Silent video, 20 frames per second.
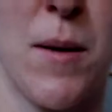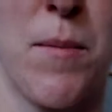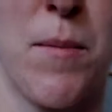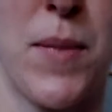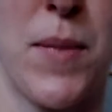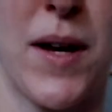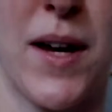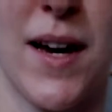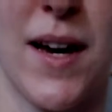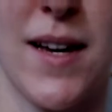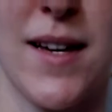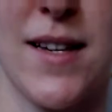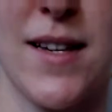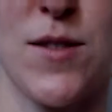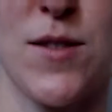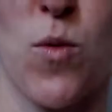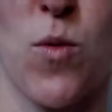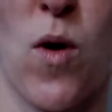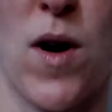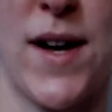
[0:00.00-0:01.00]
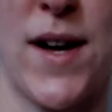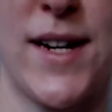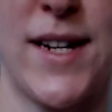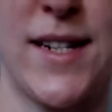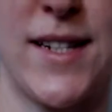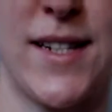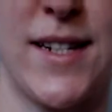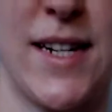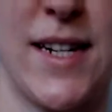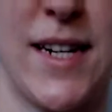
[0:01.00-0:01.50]
Because one
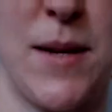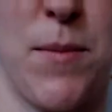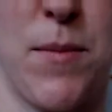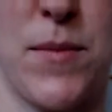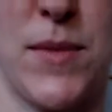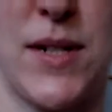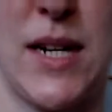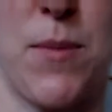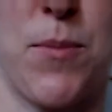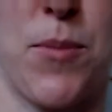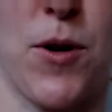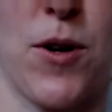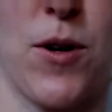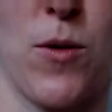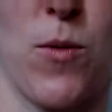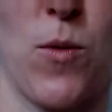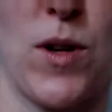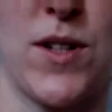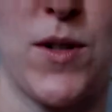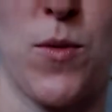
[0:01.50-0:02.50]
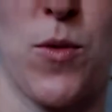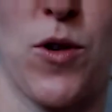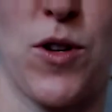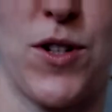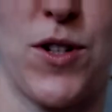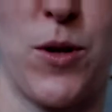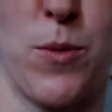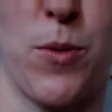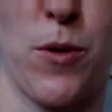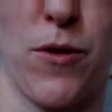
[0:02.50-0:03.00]
is deeper and one's more
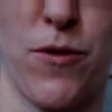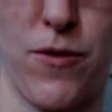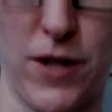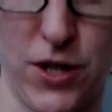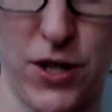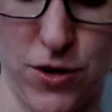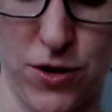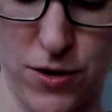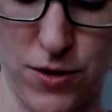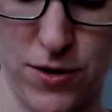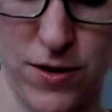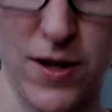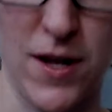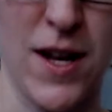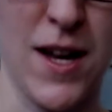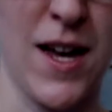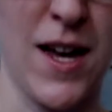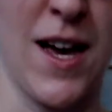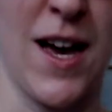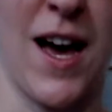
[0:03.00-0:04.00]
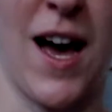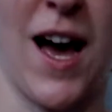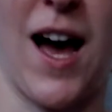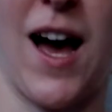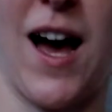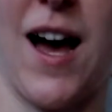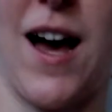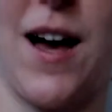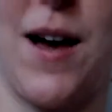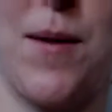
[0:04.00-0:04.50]
superficial,
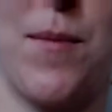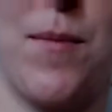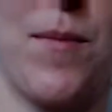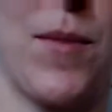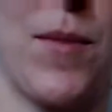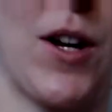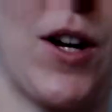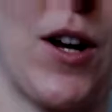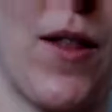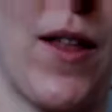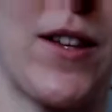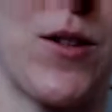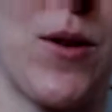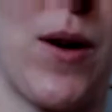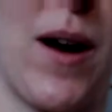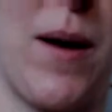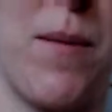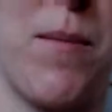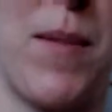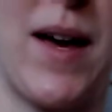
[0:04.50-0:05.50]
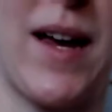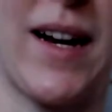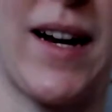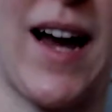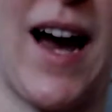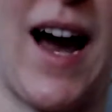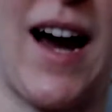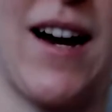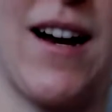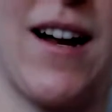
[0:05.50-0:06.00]
that's why I
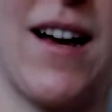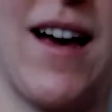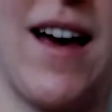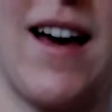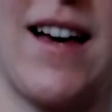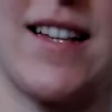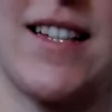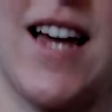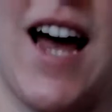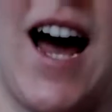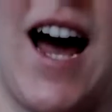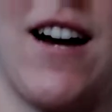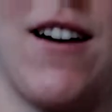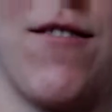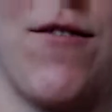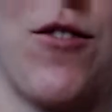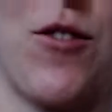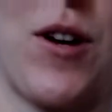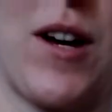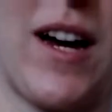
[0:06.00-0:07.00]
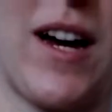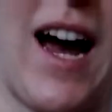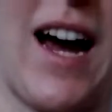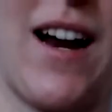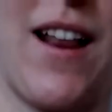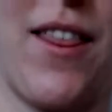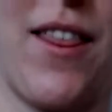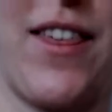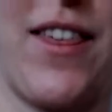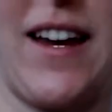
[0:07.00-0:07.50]
meant you can
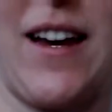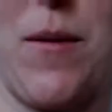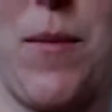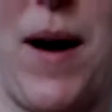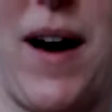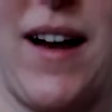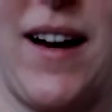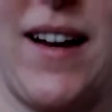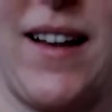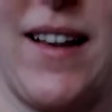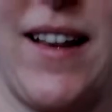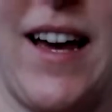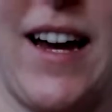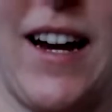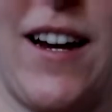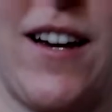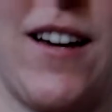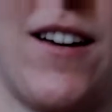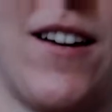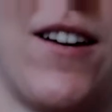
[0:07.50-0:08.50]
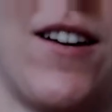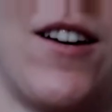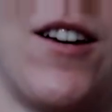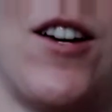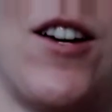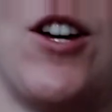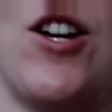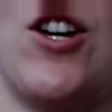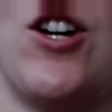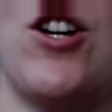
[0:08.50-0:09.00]
kind of think about it like
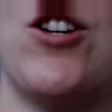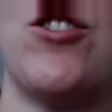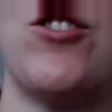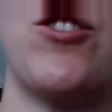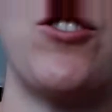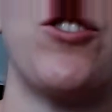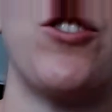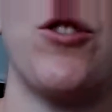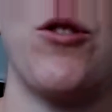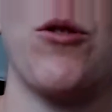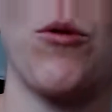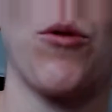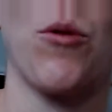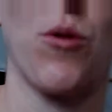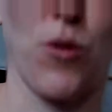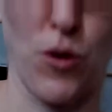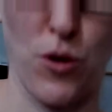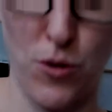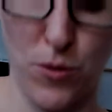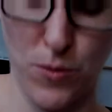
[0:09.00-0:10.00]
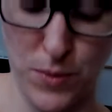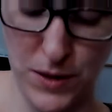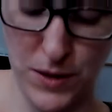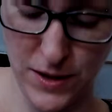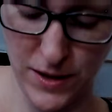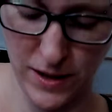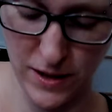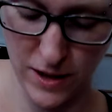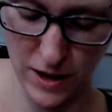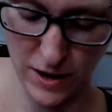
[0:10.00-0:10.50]
2
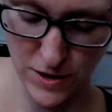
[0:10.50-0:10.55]
groups.